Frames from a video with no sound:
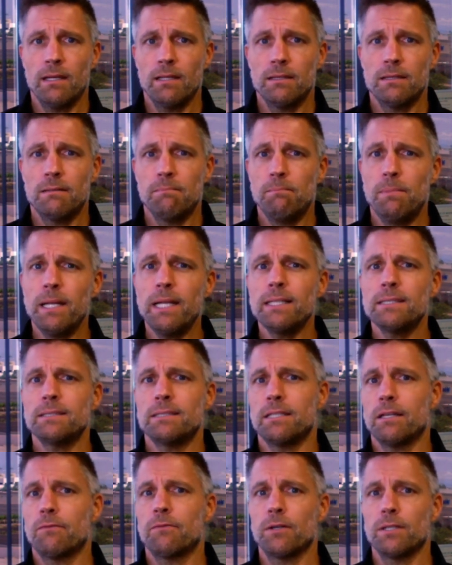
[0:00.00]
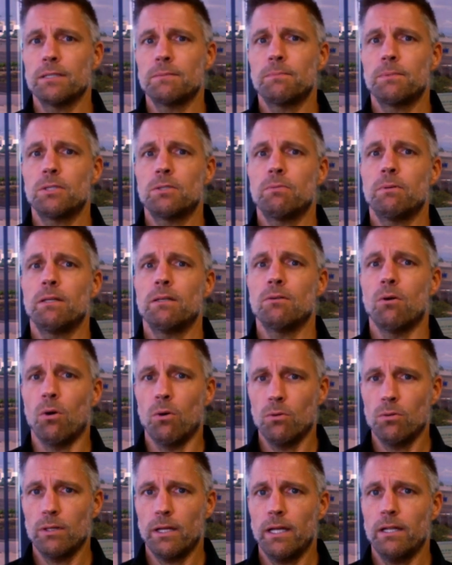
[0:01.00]
The biggest difference between
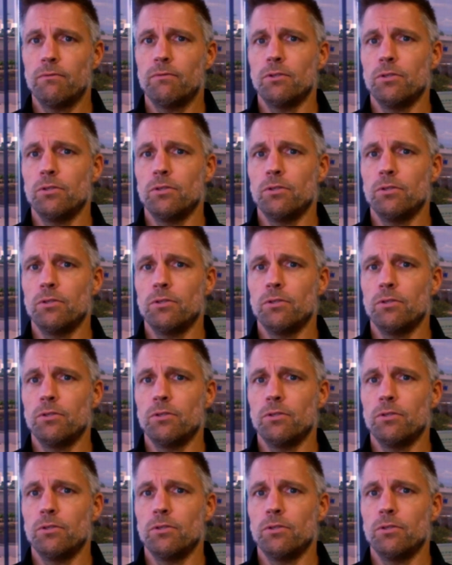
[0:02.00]
whole life,